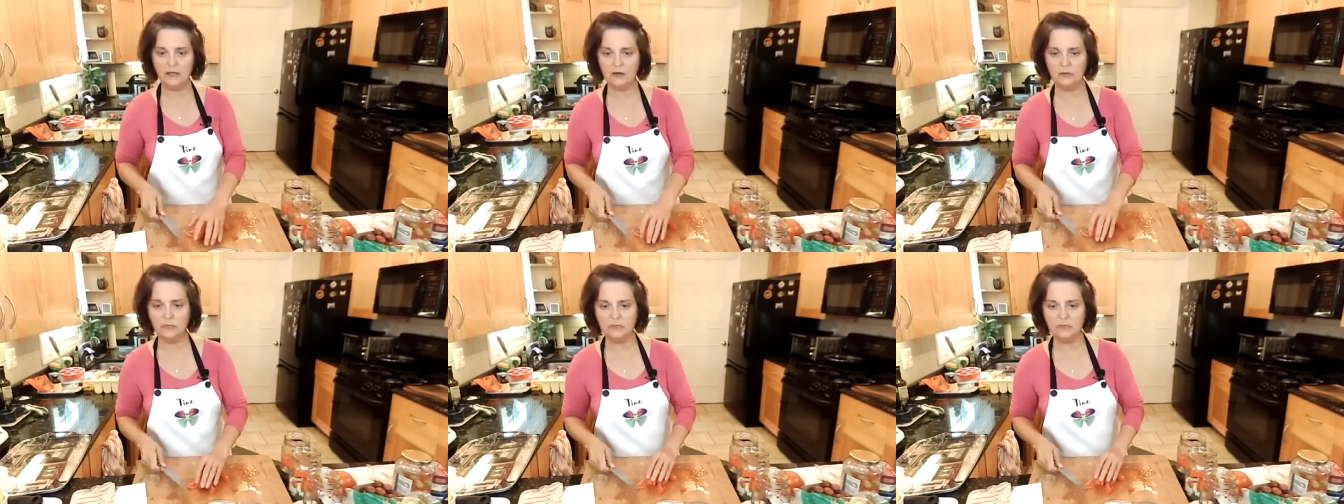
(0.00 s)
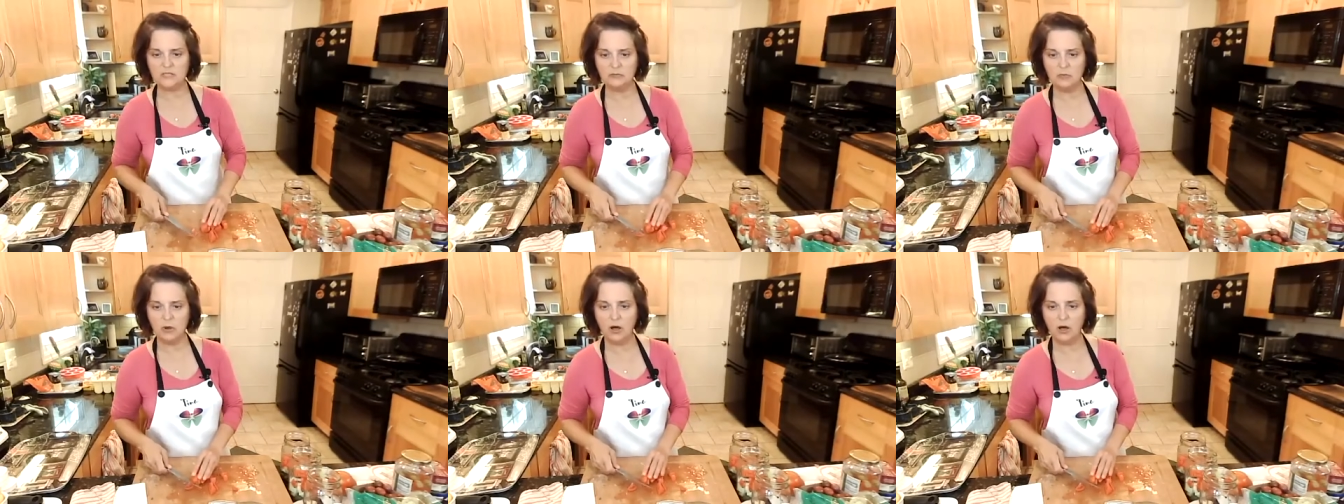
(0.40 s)
Cut them up
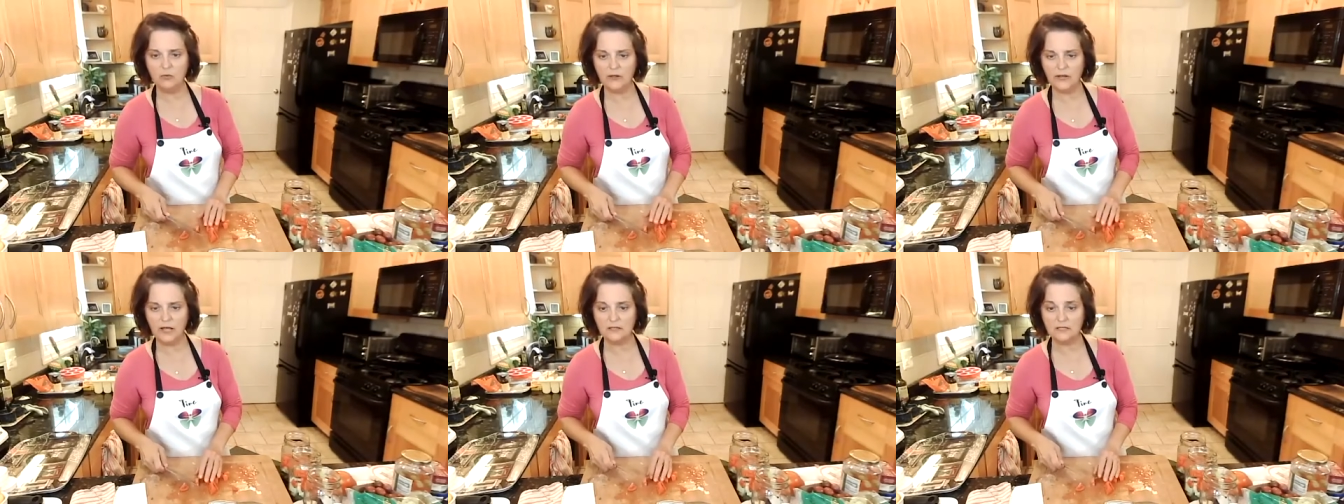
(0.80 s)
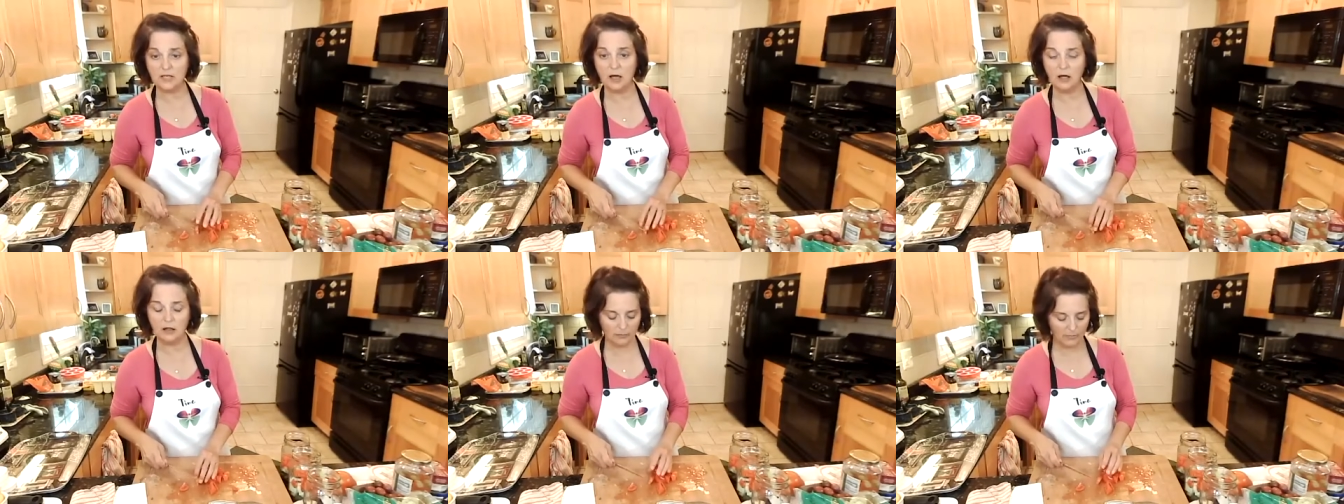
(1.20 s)
small. What else?
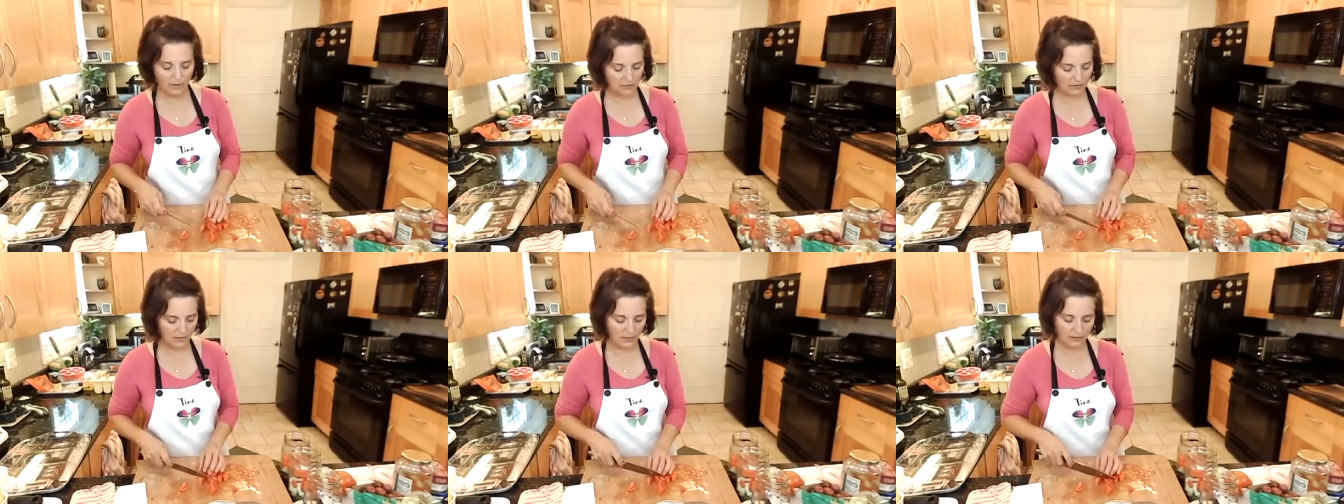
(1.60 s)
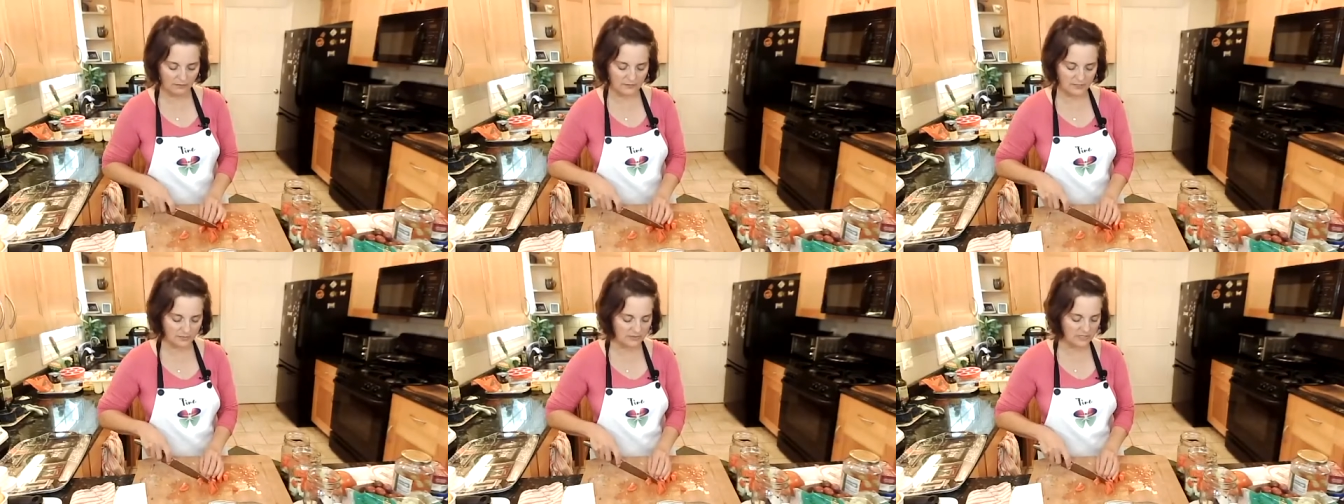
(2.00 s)
Kalamata
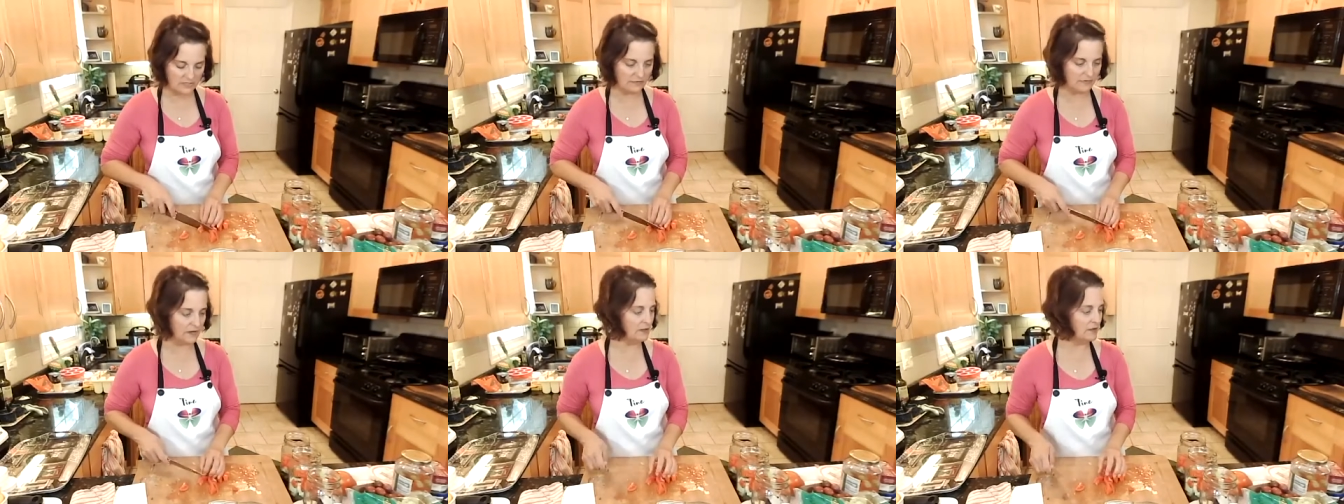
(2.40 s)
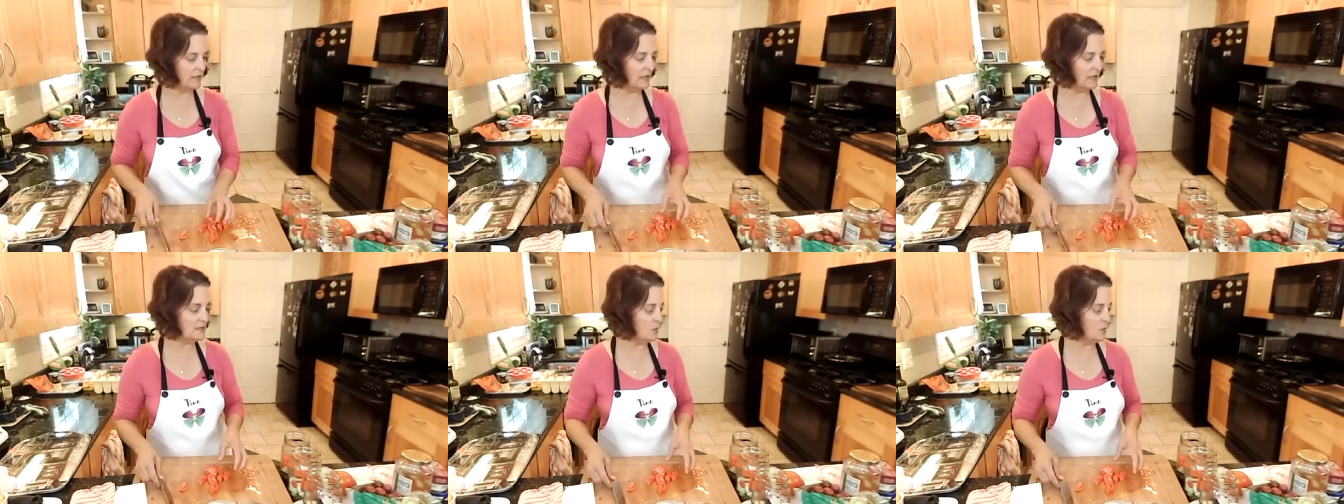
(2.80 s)
olives specifically.
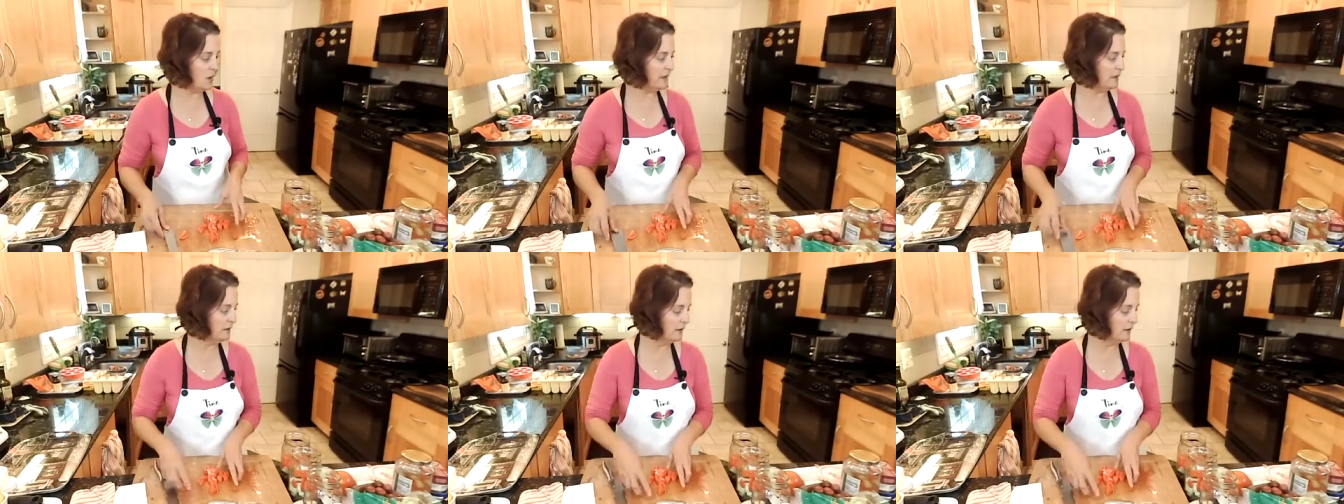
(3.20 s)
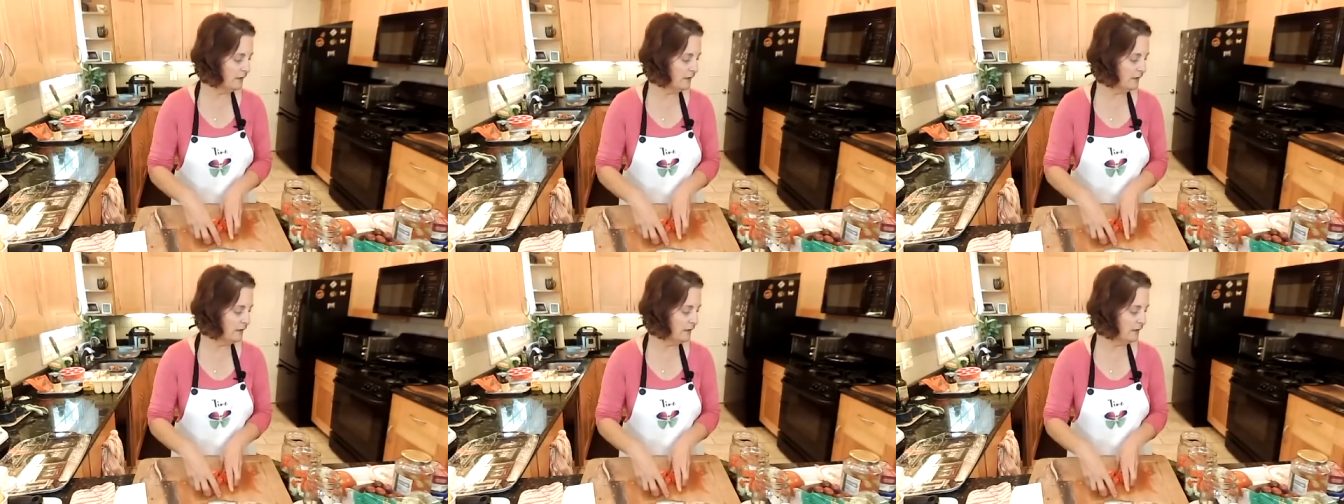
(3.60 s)
Guess what?